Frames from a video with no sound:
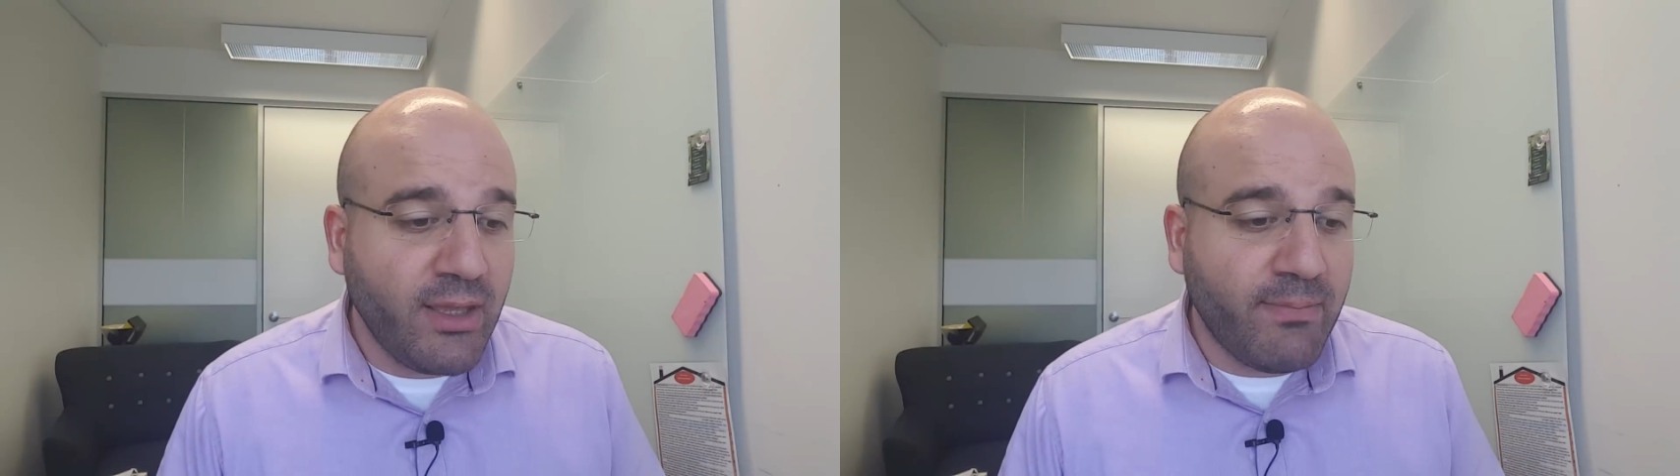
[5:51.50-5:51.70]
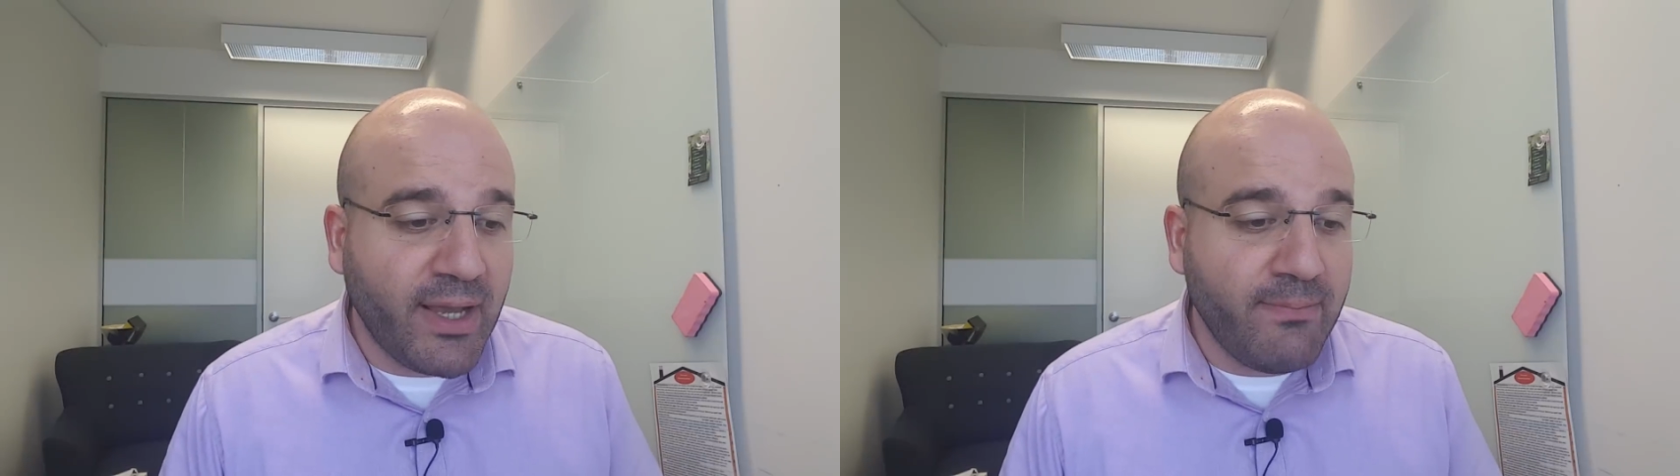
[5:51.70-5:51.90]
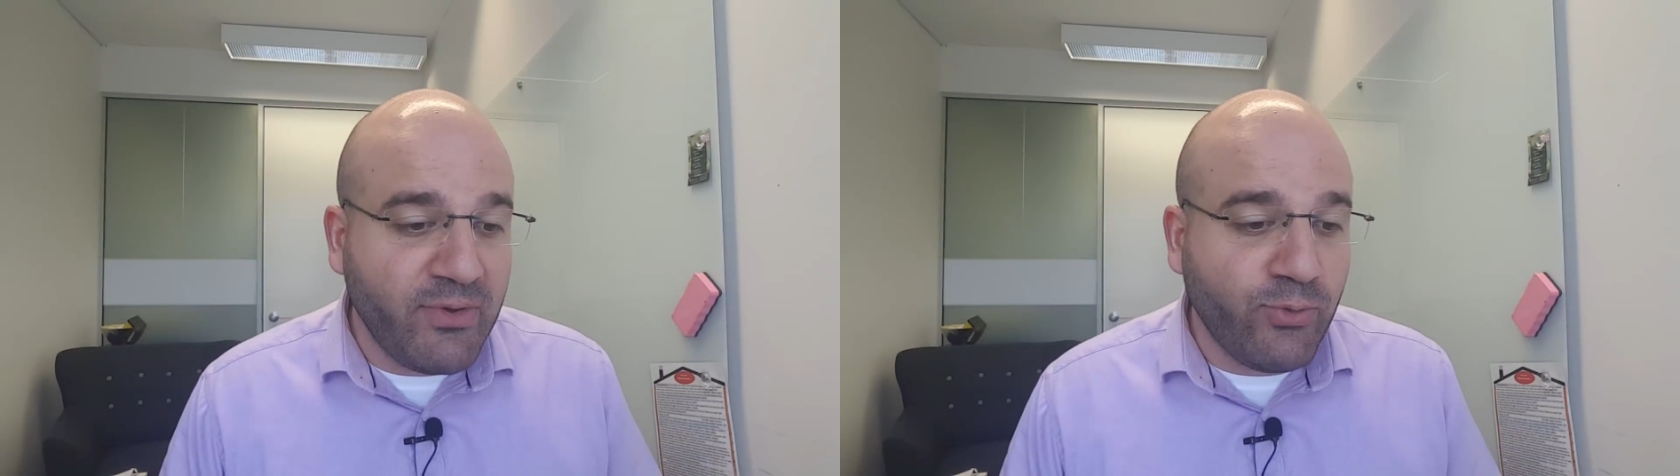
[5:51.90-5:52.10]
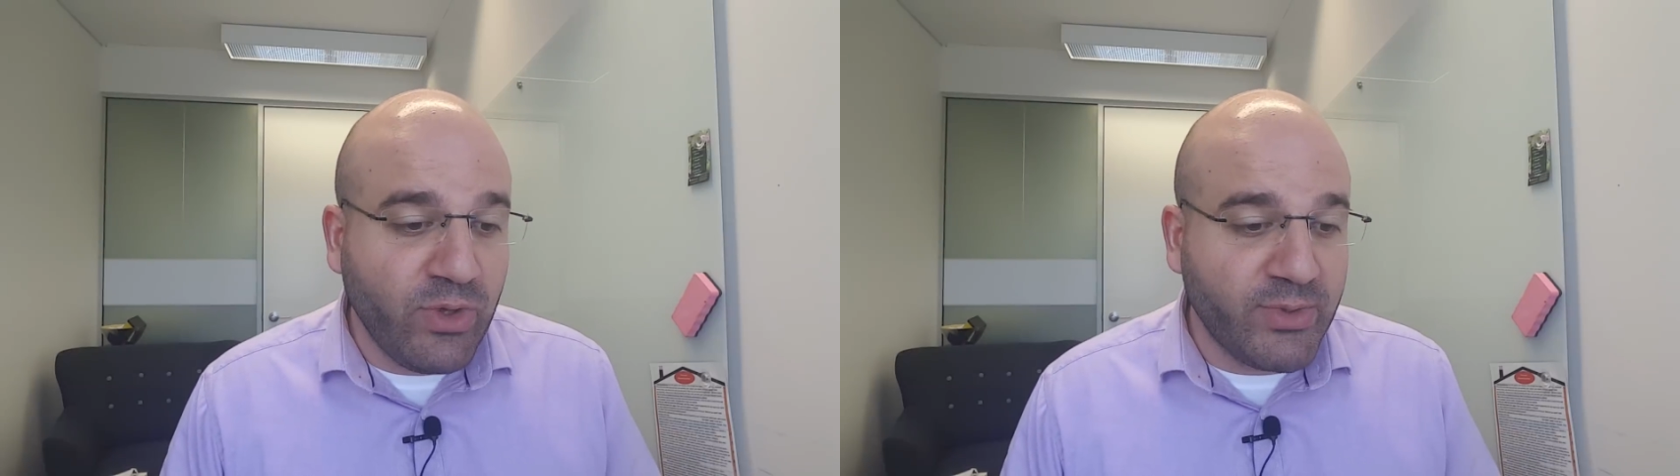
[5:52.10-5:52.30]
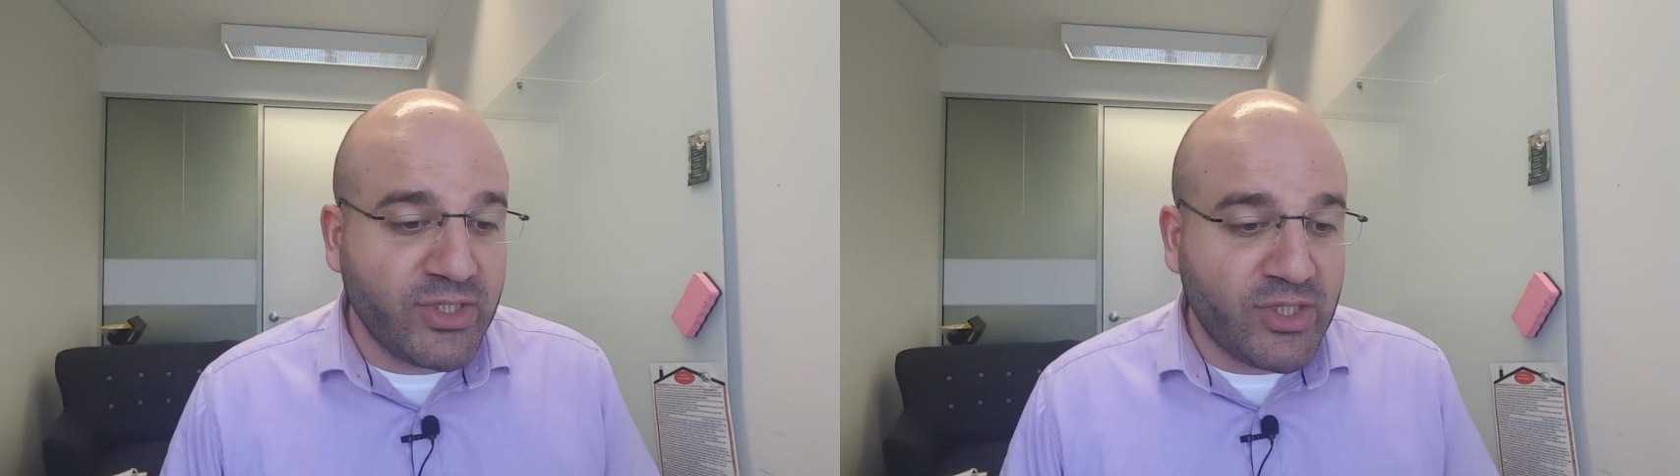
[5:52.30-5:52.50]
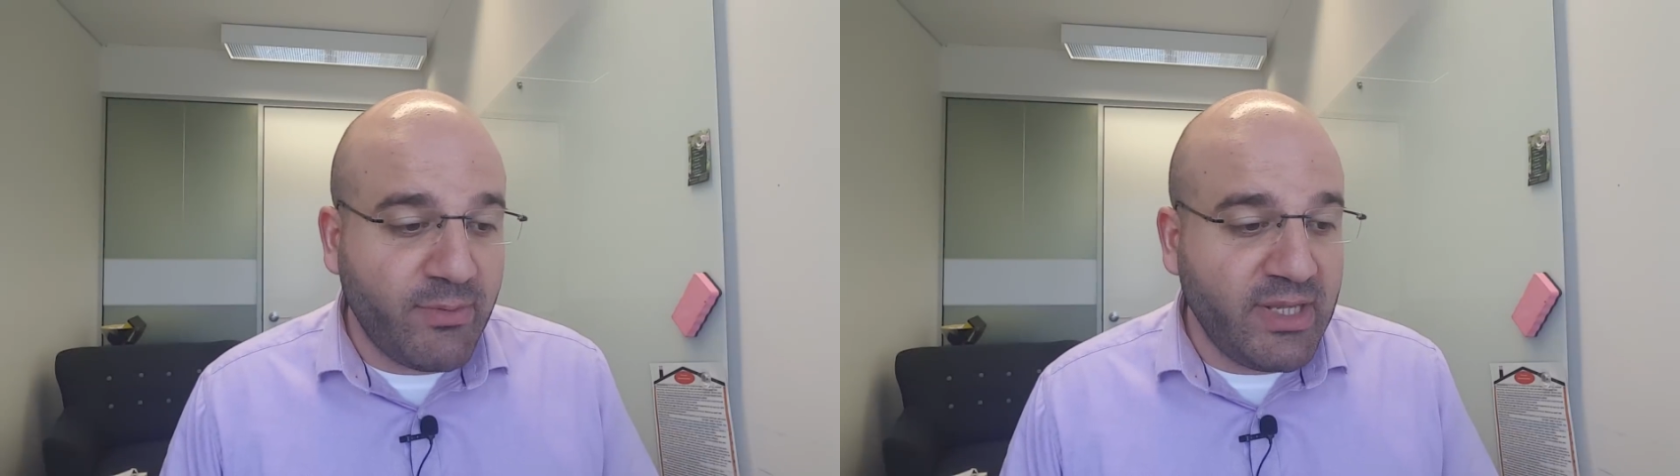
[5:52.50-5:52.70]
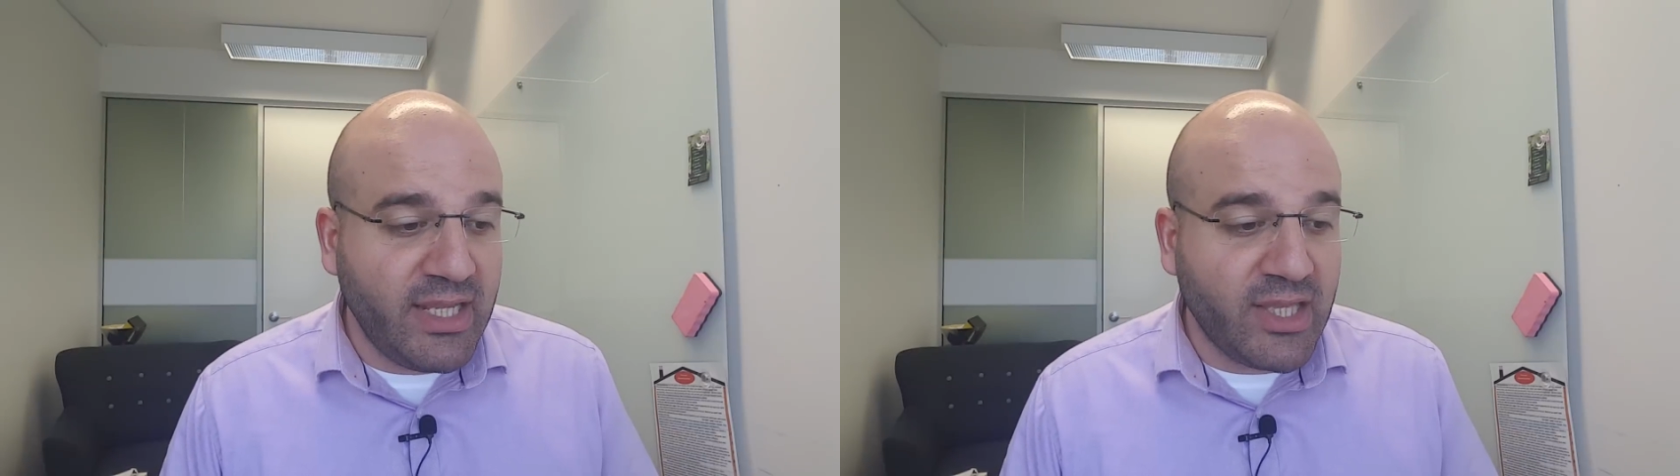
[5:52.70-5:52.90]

by women so many